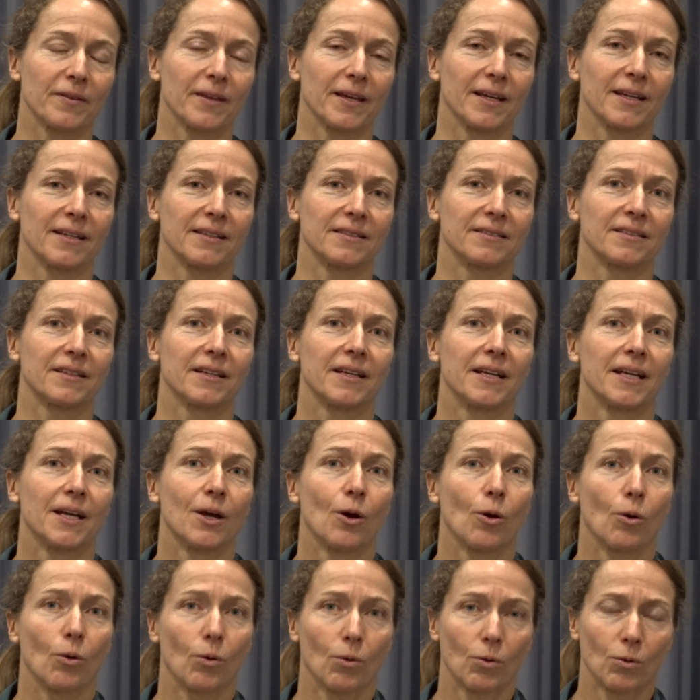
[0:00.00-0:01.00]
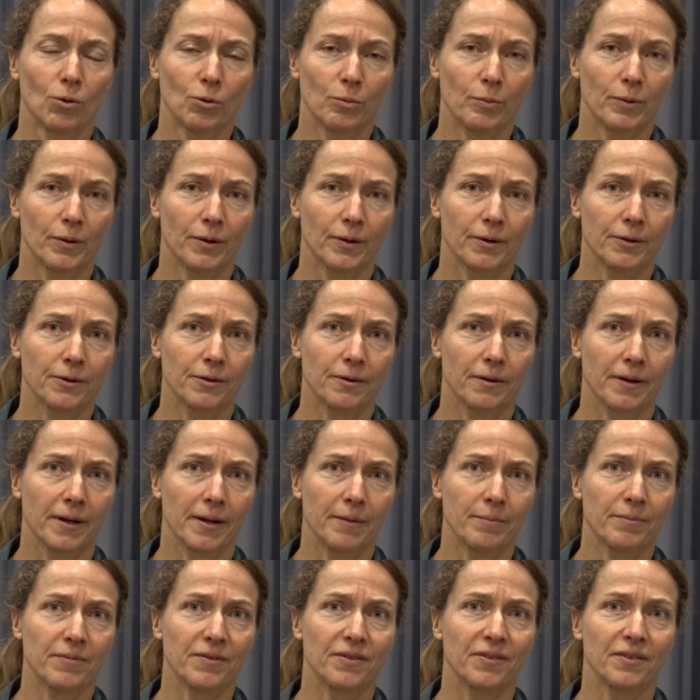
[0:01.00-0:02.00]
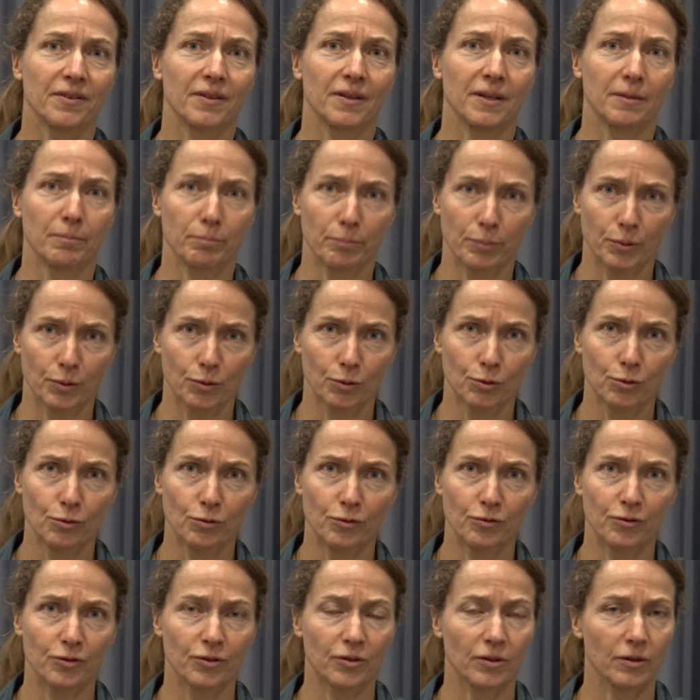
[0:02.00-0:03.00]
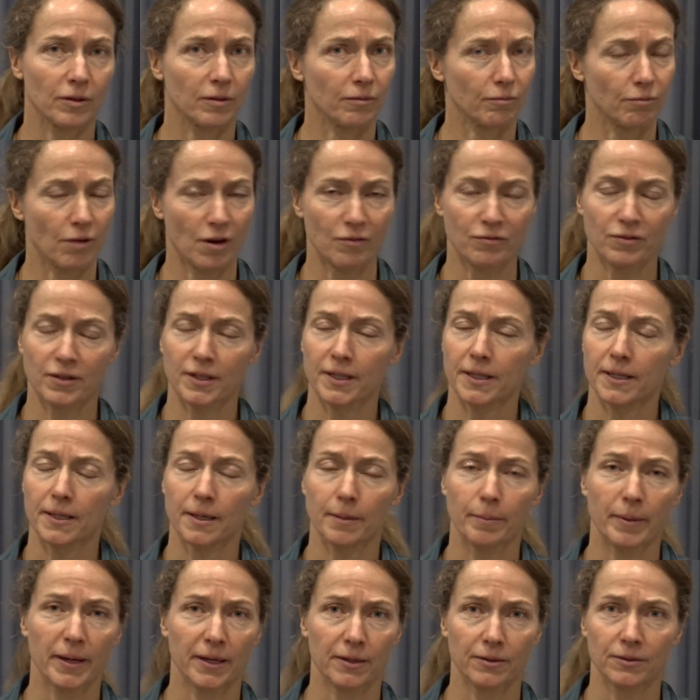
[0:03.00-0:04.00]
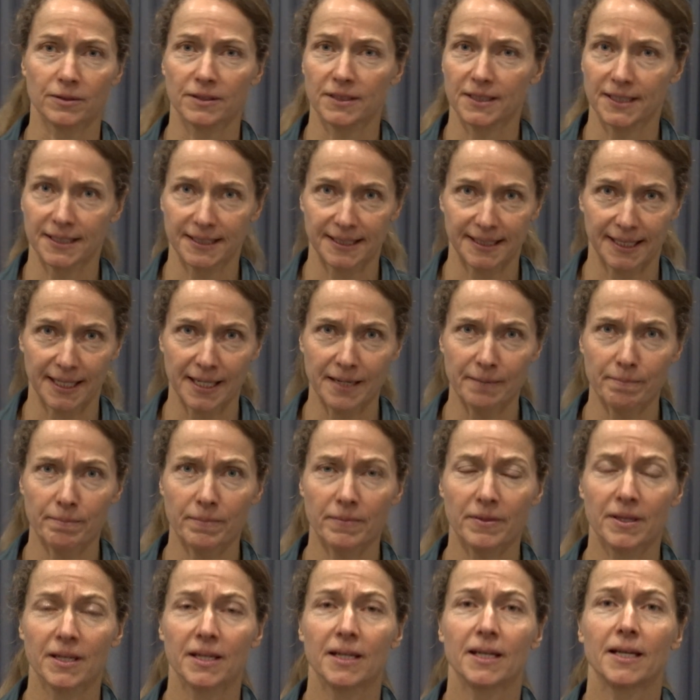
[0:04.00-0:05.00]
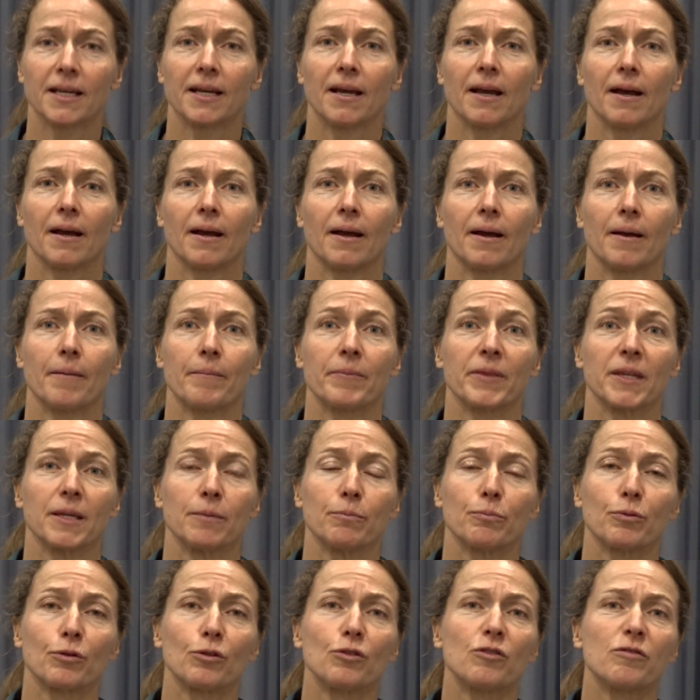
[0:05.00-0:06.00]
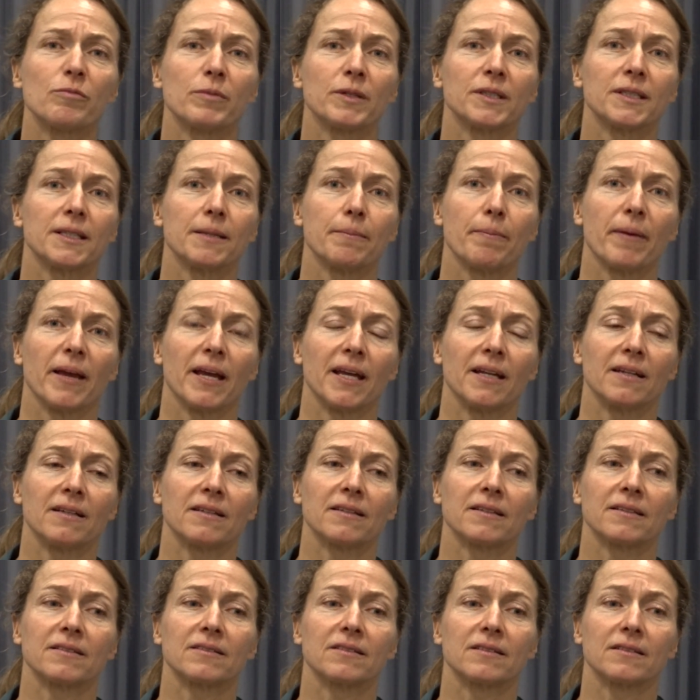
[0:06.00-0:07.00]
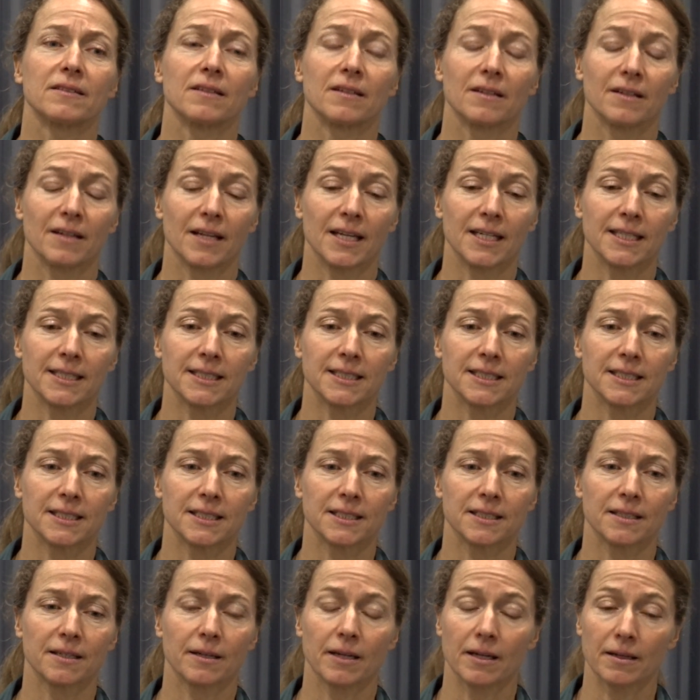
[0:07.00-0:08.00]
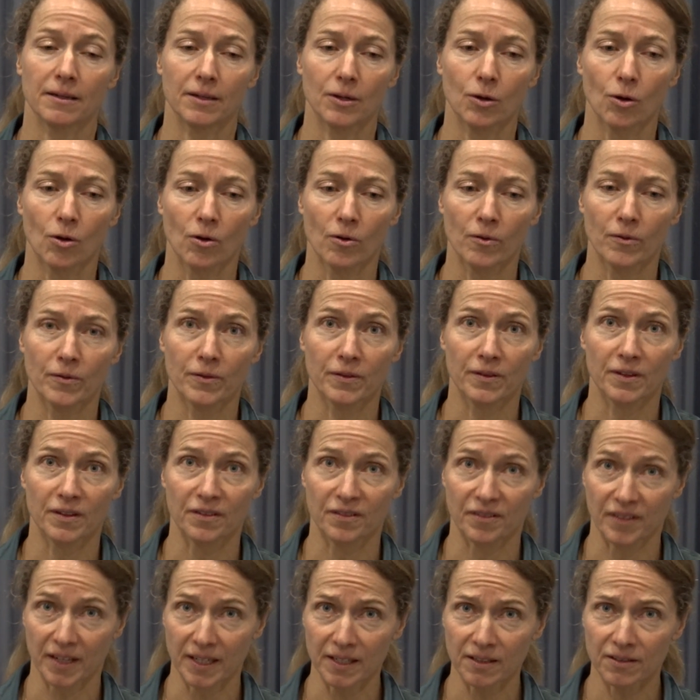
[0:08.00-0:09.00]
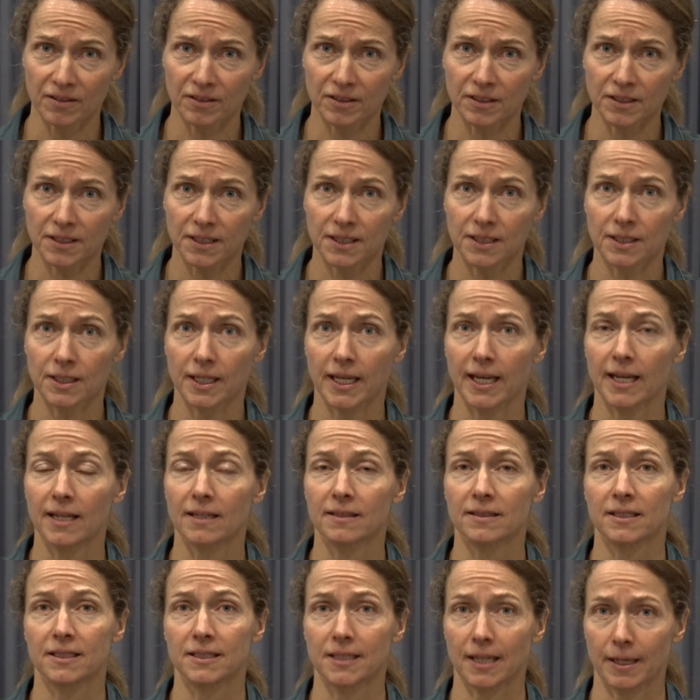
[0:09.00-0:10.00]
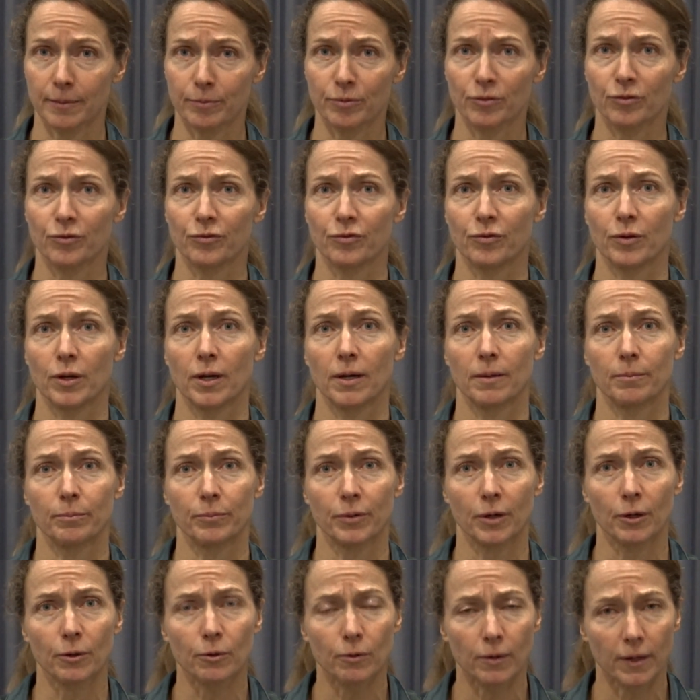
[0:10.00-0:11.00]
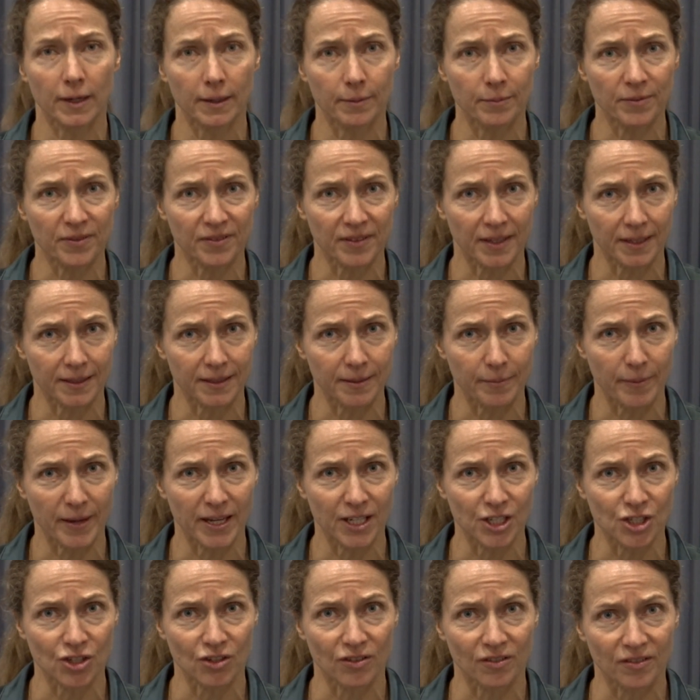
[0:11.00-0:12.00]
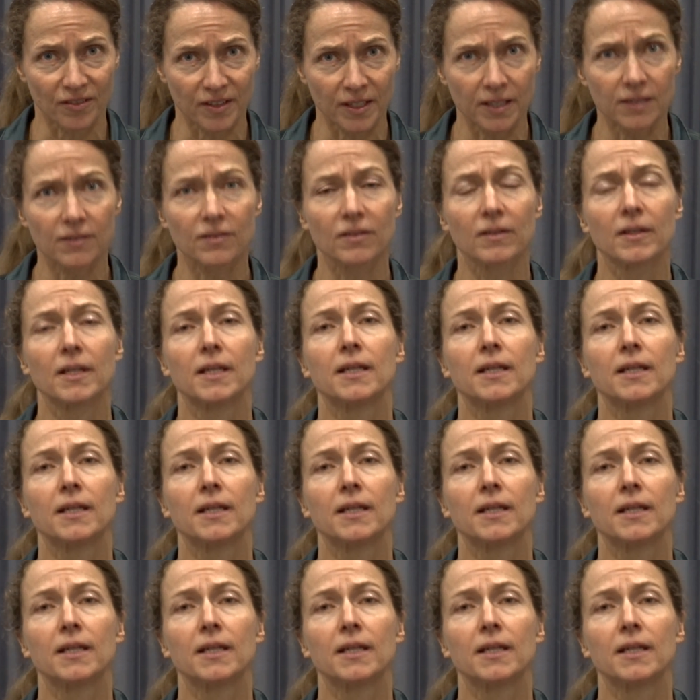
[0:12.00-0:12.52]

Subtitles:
that all programs improved roughly about the same. The improvement depended less on the centres and the type of programs that the patients did,